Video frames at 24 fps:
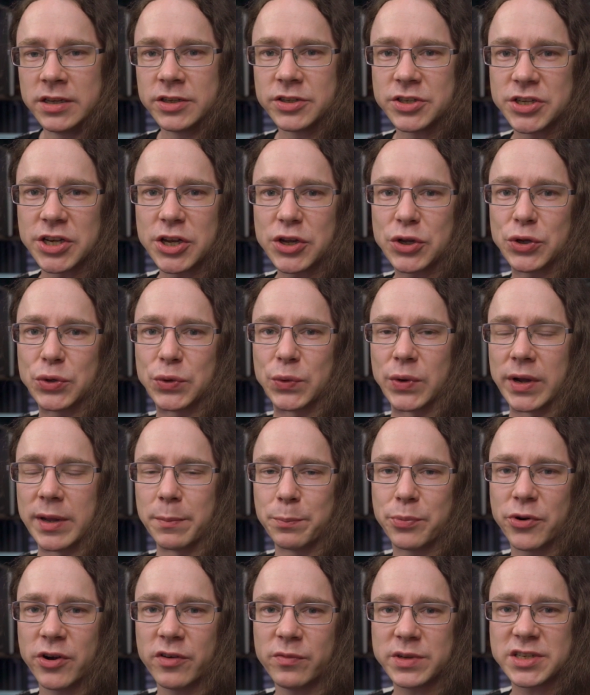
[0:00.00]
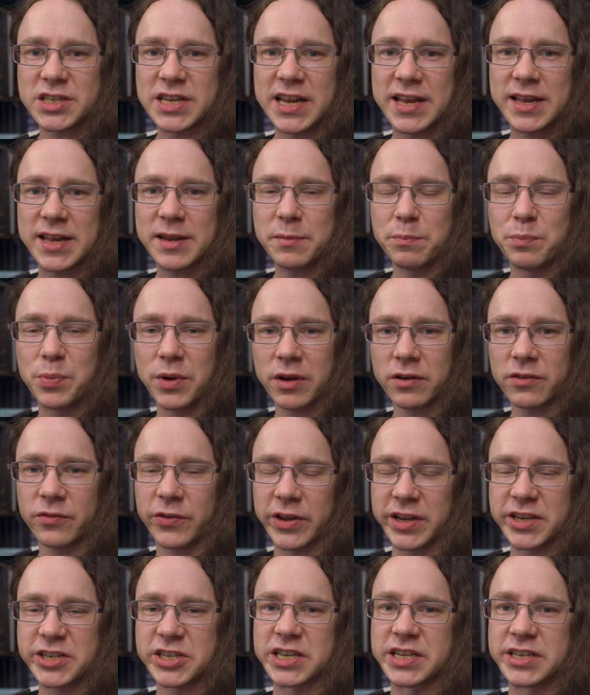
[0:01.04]
So, improvements and bug
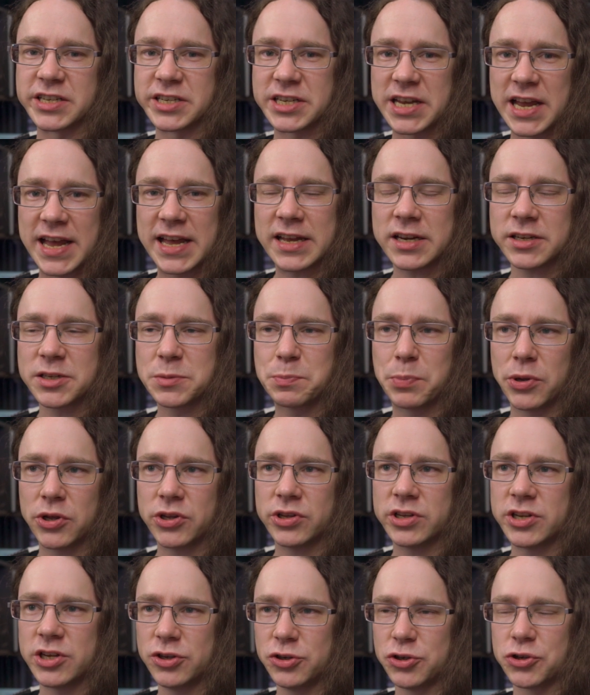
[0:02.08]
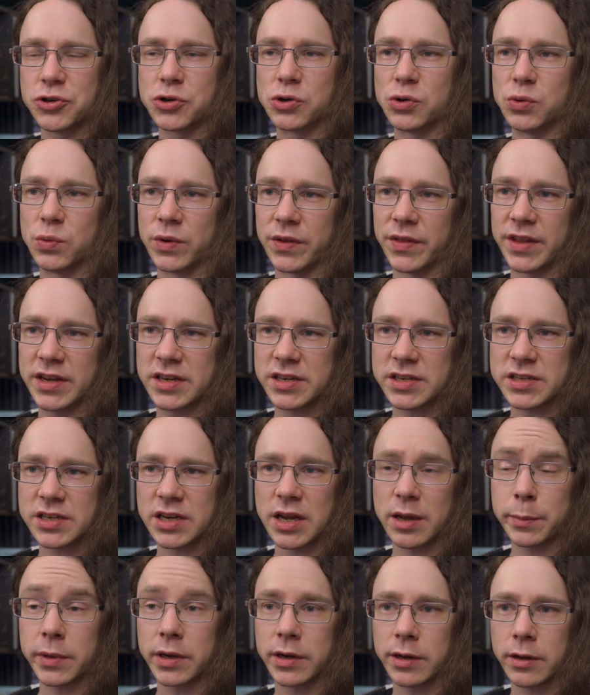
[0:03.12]
fixes. As per usual with this,
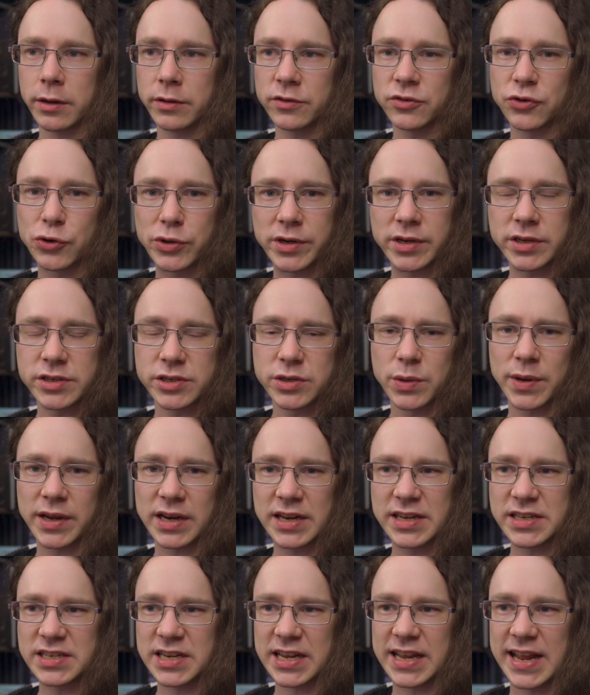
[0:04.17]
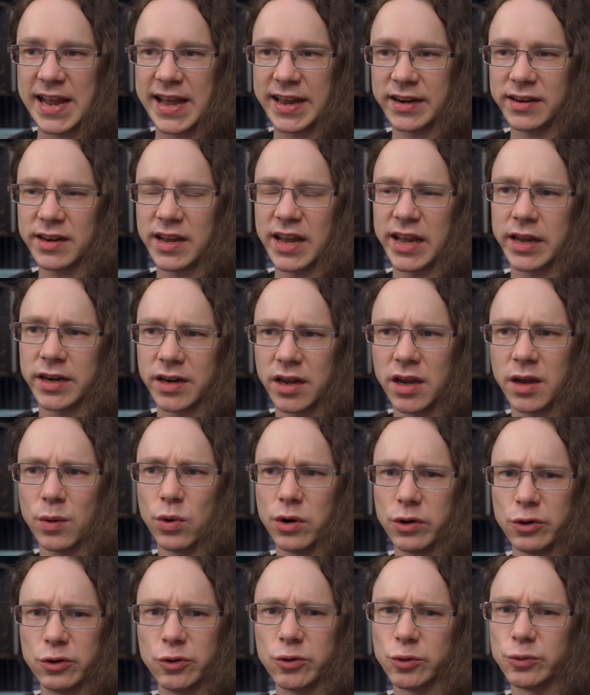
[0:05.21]
I'm going to go through it as quickly as I can, and I
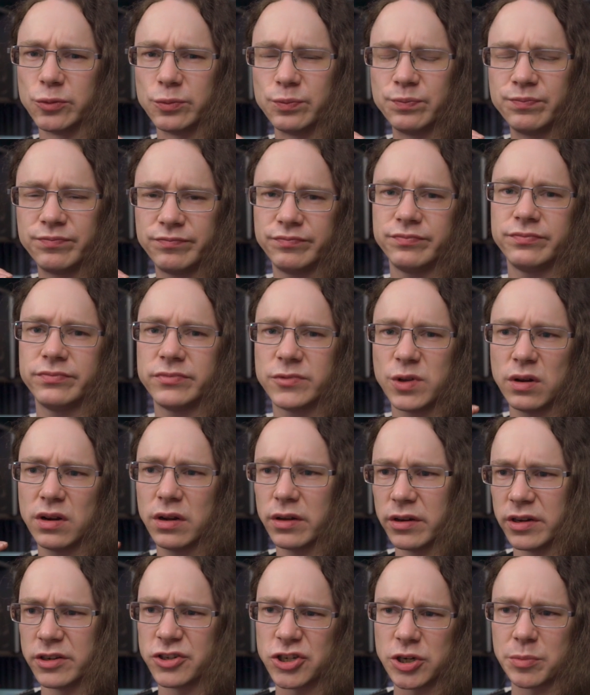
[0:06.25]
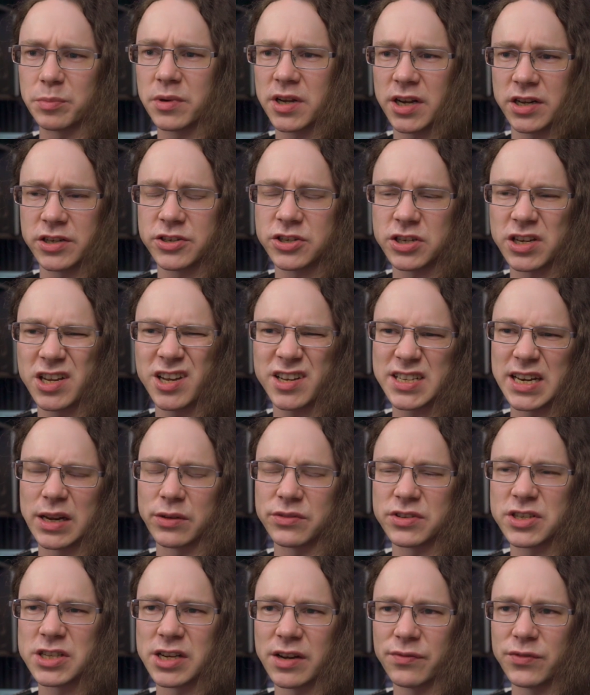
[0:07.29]
will do a load of jump cuts and cut out
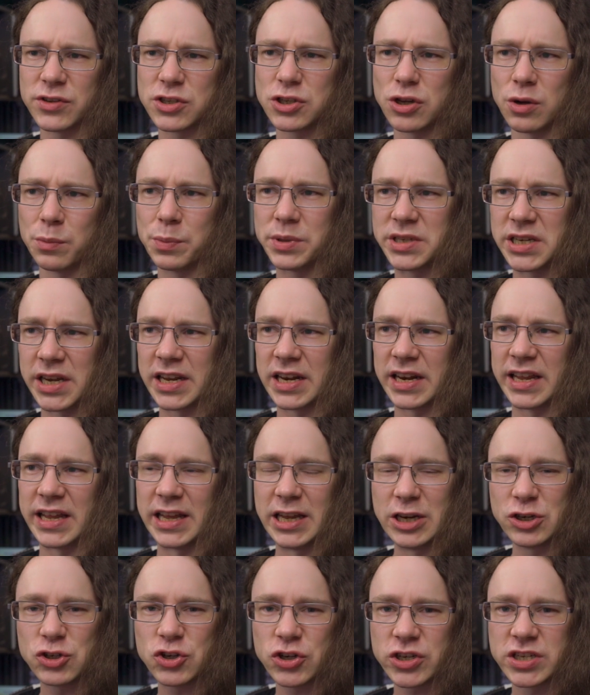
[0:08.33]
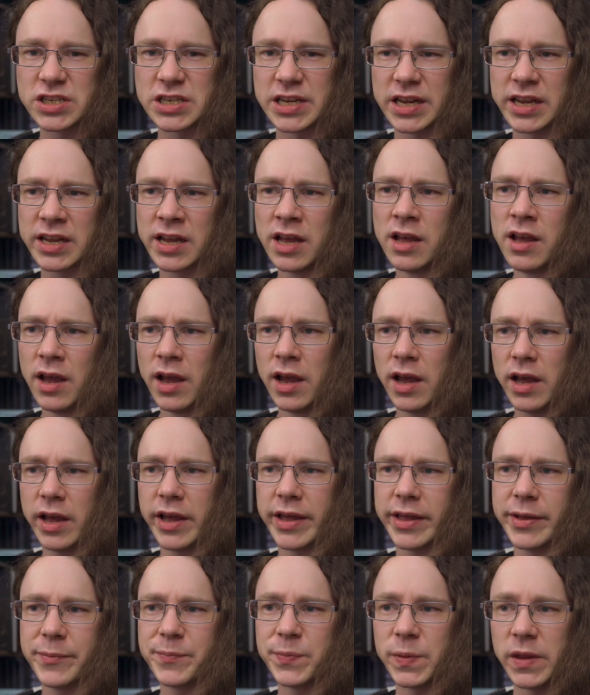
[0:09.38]
the stuff that's not particularly interesting.
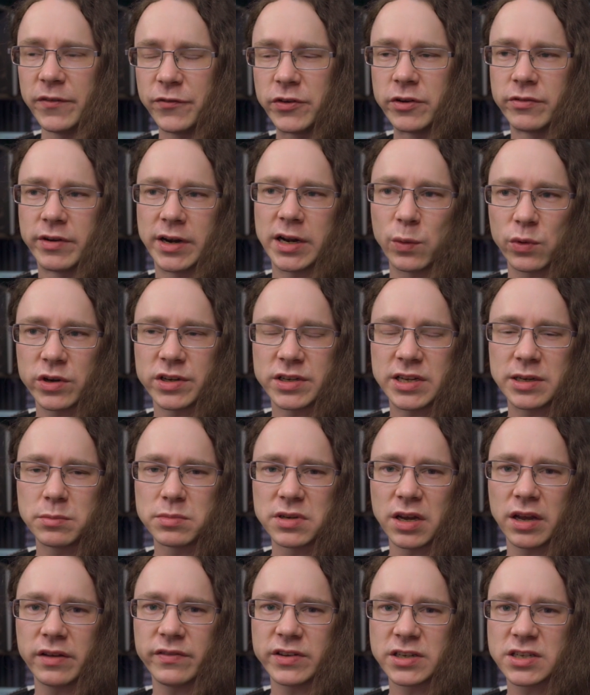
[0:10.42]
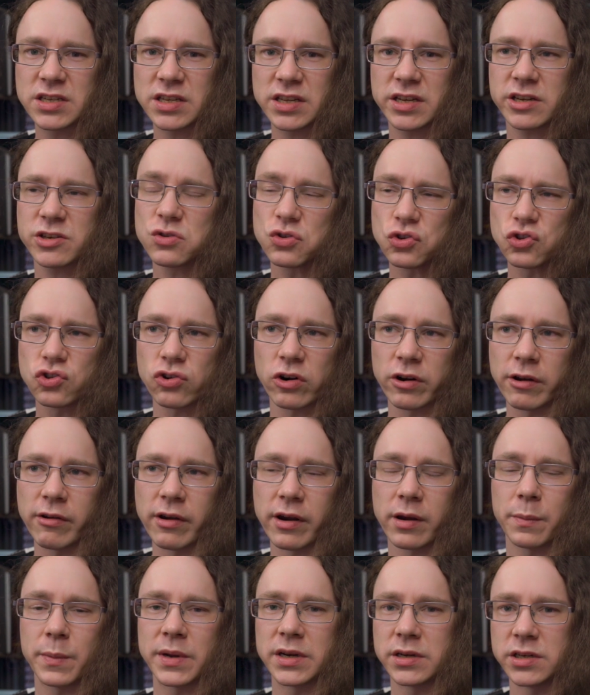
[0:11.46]
If you really want to deep dive into this, strongly
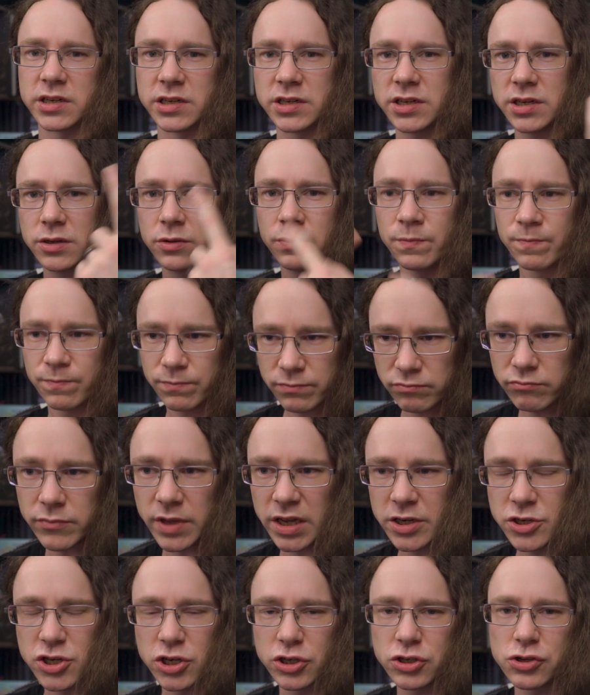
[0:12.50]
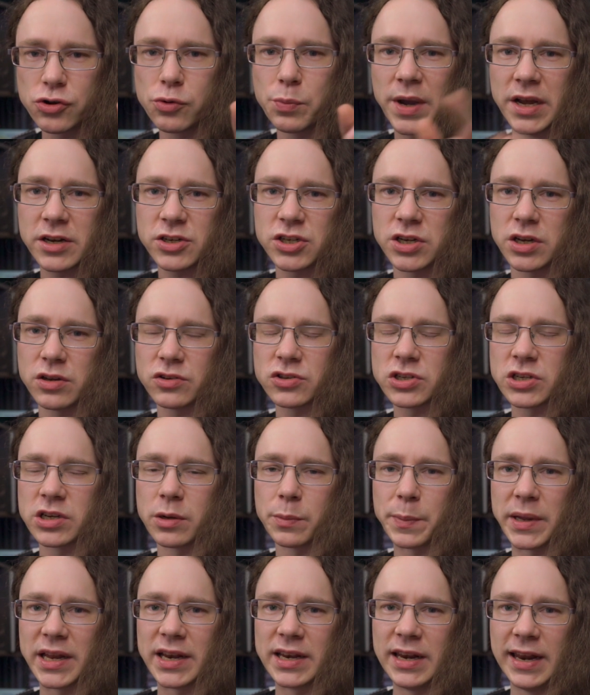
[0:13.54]
recommend you do. As usual, patch notes will
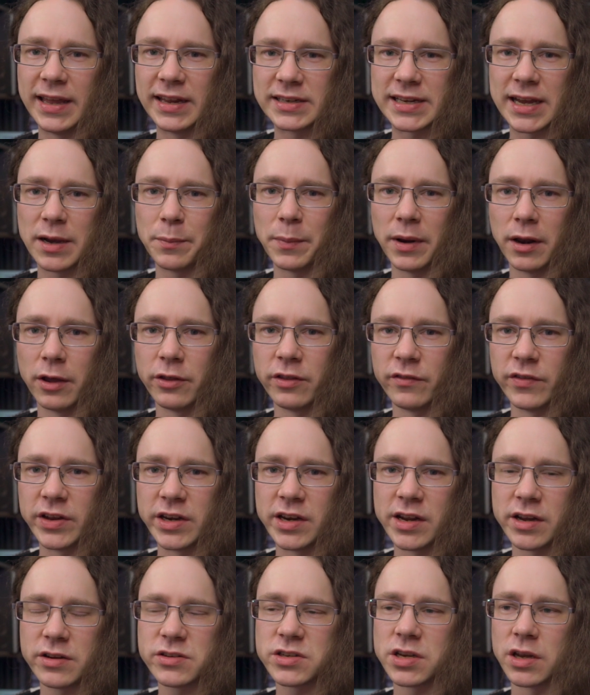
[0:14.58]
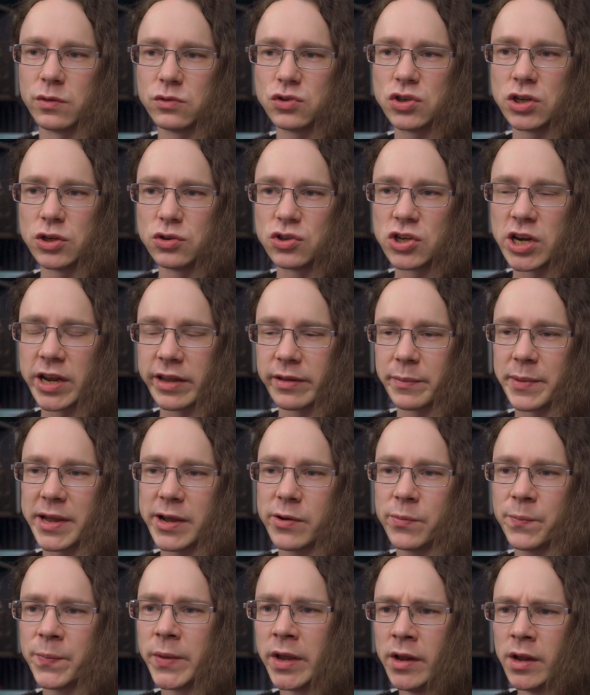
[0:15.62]
be linked down below the video, so do check them
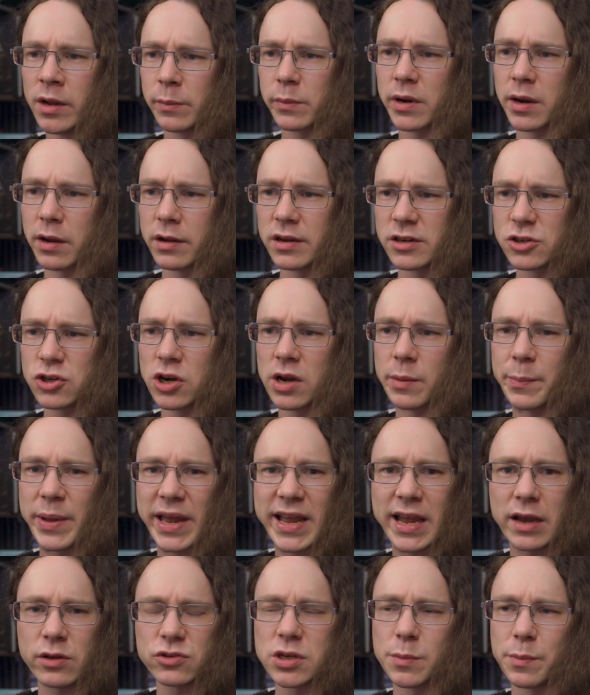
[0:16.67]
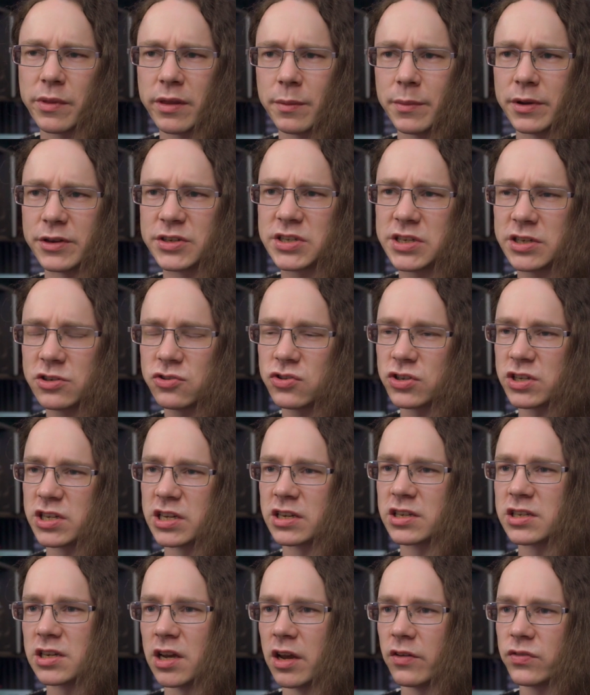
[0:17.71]
out. But I'm going to try and pick out some of the most interesting
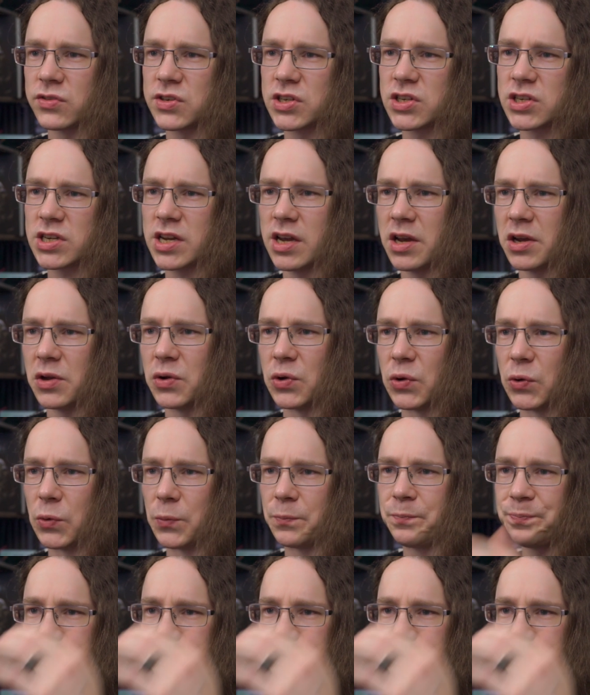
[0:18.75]
stuff. So,